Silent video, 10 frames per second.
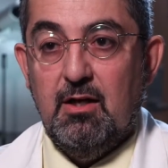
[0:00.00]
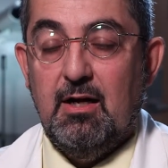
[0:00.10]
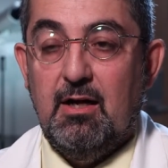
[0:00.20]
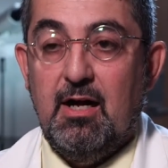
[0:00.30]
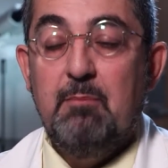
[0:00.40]

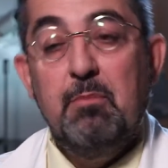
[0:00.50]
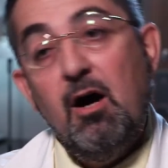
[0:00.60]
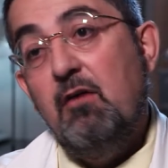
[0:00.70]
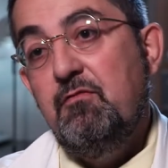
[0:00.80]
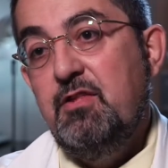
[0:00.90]

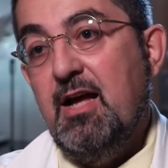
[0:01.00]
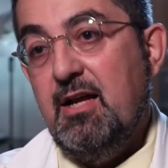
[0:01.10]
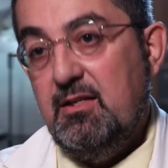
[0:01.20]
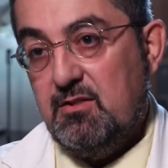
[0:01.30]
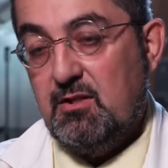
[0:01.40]
Above
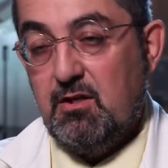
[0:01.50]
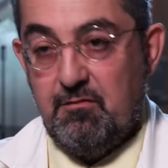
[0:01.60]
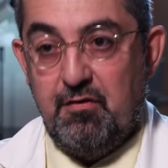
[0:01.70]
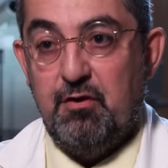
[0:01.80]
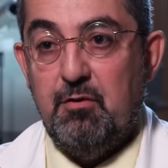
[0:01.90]
that is
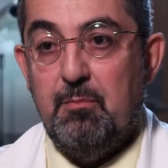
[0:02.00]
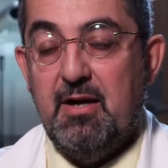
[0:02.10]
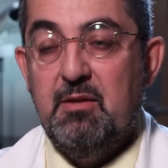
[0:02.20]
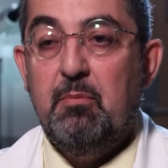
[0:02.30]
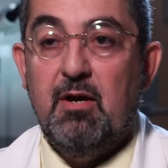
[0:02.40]
conferred
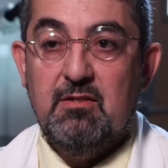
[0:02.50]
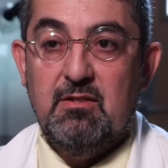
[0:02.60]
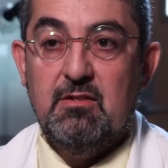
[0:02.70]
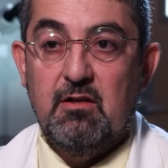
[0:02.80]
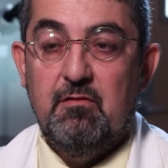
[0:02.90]
by the
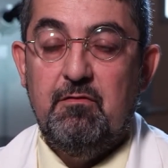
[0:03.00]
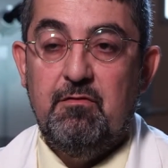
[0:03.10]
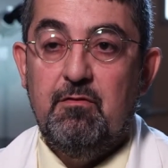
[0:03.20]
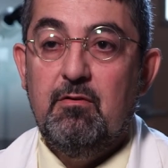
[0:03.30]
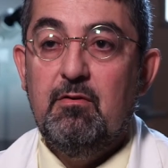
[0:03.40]
presence of
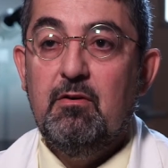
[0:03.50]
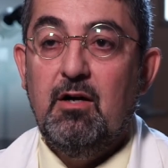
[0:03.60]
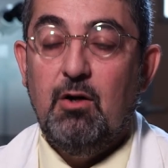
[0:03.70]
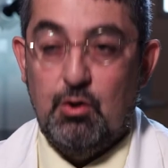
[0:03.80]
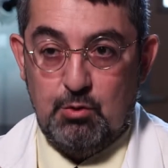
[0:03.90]

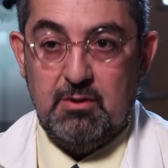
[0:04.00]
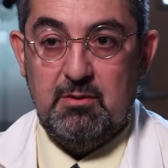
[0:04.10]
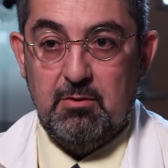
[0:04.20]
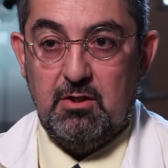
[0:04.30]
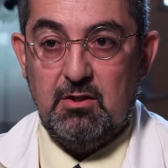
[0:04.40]

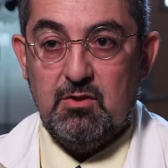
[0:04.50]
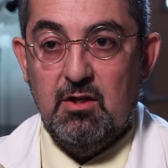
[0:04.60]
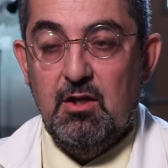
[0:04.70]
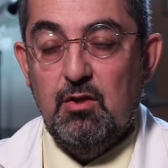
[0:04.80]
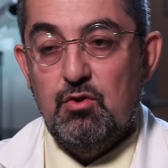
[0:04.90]
autoantibodies.
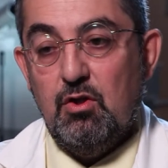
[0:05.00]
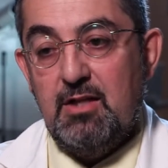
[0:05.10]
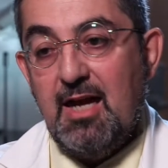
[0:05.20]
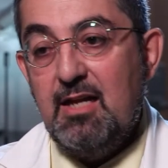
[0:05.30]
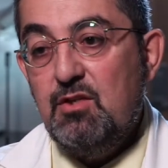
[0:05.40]
So
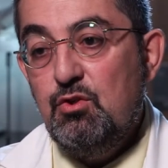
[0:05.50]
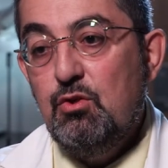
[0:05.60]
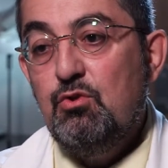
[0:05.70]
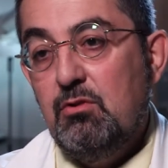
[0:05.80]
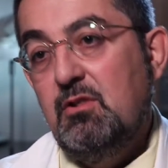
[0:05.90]
that is
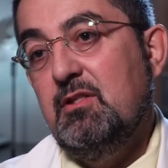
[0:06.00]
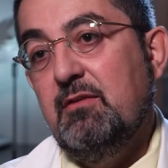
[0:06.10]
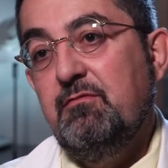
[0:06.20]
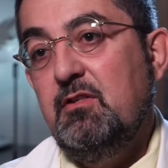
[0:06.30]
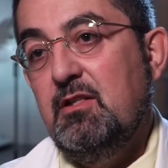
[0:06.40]
usually
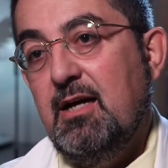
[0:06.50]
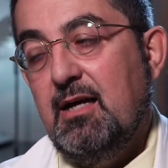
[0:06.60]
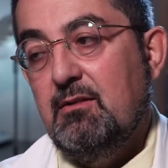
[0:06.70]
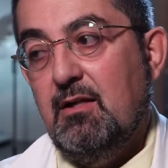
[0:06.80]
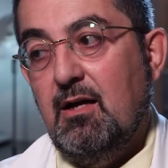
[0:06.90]
something
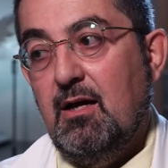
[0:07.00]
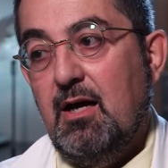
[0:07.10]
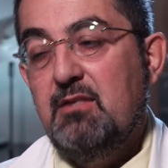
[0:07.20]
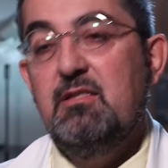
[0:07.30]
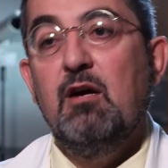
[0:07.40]
that
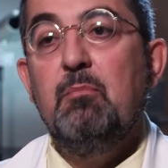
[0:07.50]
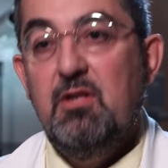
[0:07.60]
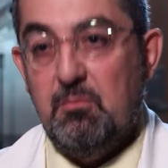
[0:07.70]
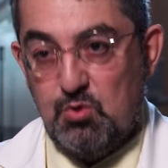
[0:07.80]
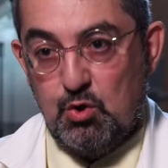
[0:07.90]
has not been
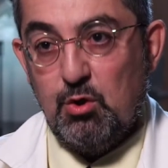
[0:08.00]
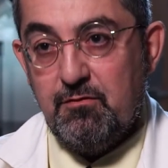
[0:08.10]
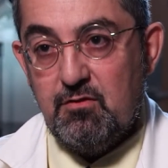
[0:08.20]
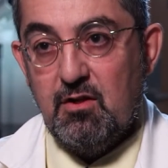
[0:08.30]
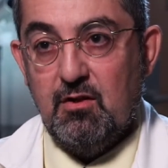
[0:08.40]
observed
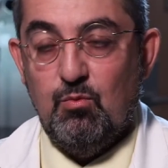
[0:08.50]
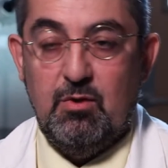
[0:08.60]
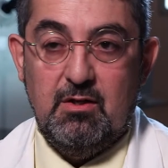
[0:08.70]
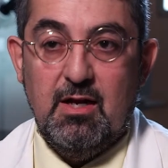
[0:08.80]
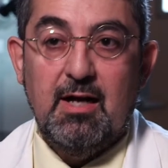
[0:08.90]

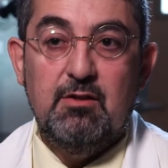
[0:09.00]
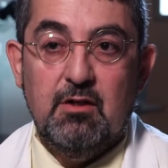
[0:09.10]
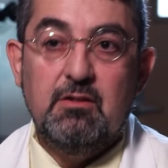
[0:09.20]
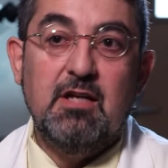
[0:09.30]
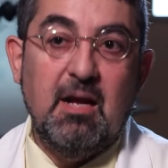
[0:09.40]
with
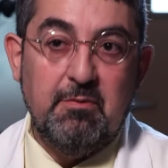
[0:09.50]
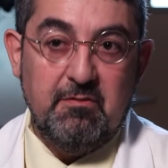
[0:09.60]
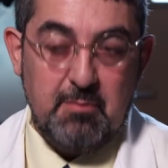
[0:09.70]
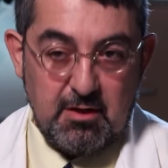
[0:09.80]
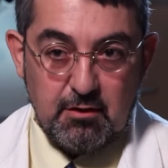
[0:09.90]
other type
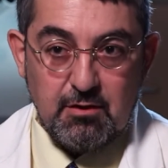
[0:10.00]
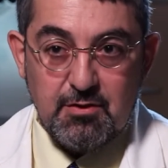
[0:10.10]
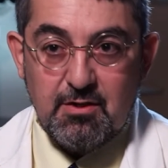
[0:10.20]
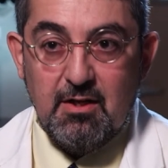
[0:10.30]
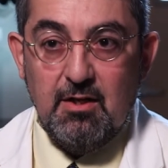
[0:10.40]
of
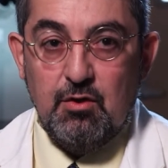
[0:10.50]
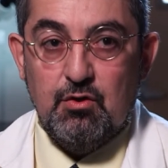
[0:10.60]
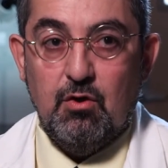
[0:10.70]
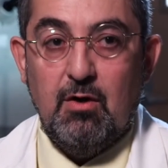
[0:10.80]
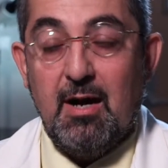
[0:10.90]
markers.
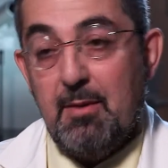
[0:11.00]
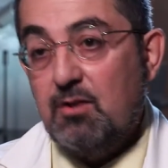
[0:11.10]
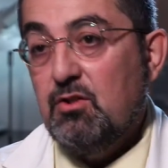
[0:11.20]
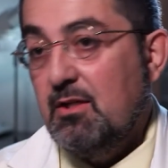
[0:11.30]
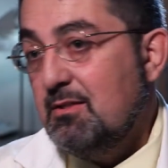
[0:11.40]
So I'm
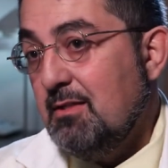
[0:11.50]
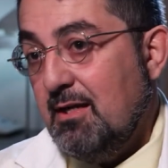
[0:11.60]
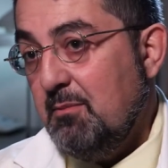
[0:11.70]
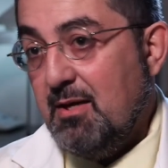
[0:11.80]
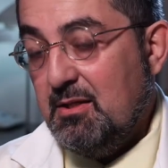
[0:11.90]
actually
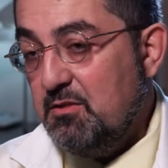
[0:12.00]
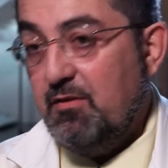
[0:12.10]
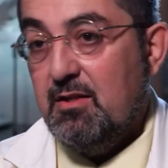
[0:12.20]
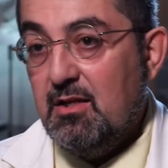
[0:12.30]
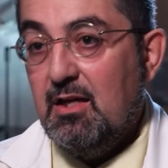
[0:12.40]
excited by this
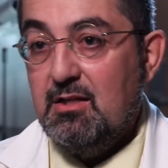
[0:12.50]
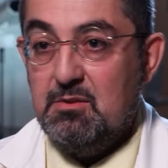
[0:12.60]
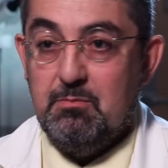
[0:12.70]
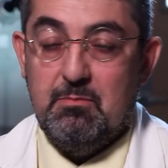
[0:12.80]
finding. It's